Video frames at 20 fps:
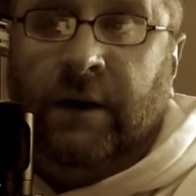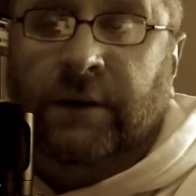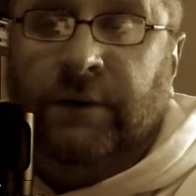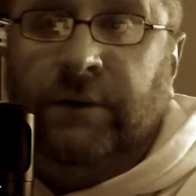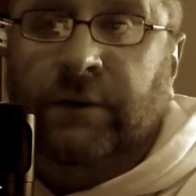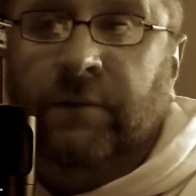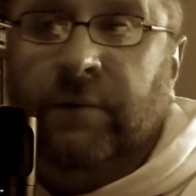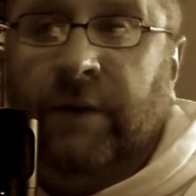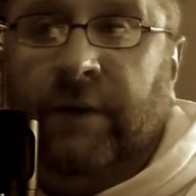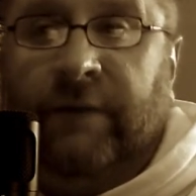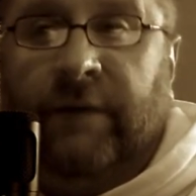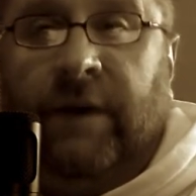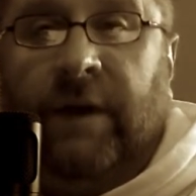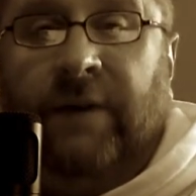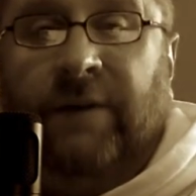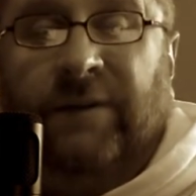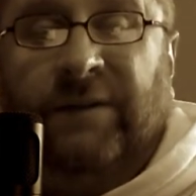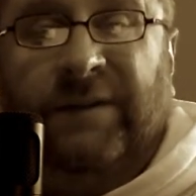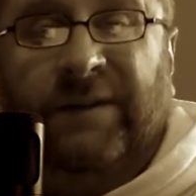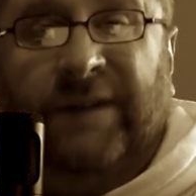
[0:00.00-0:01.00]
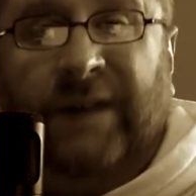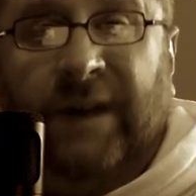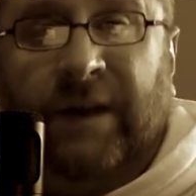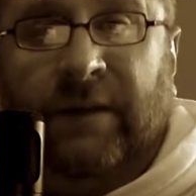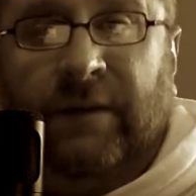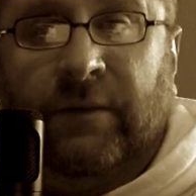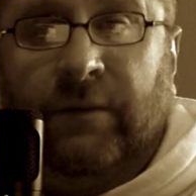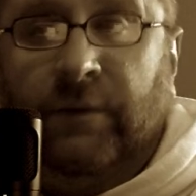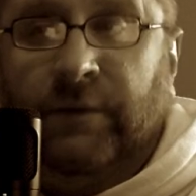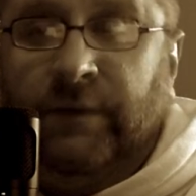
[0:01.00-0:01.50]
due to my father's
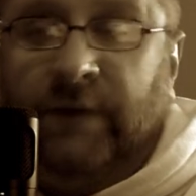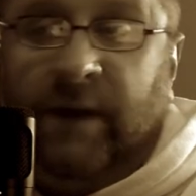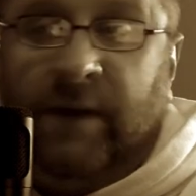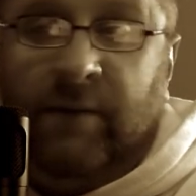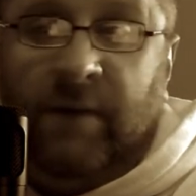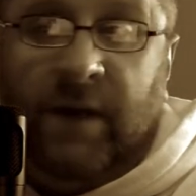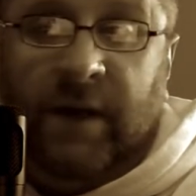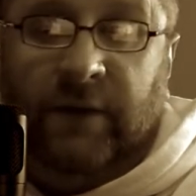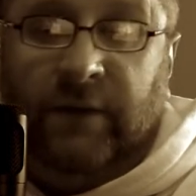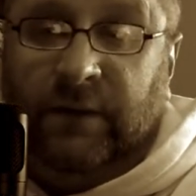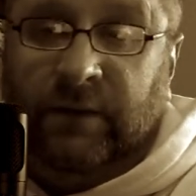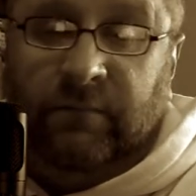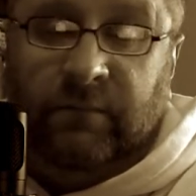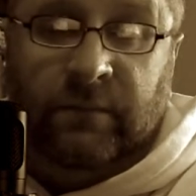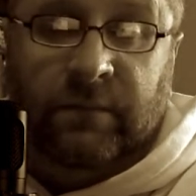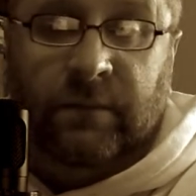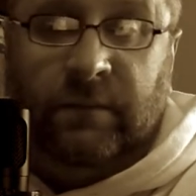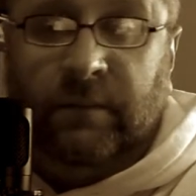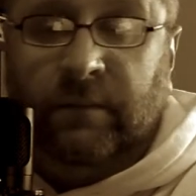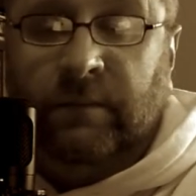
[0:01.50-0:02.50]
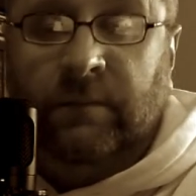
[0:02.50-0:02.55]
death, which I imagine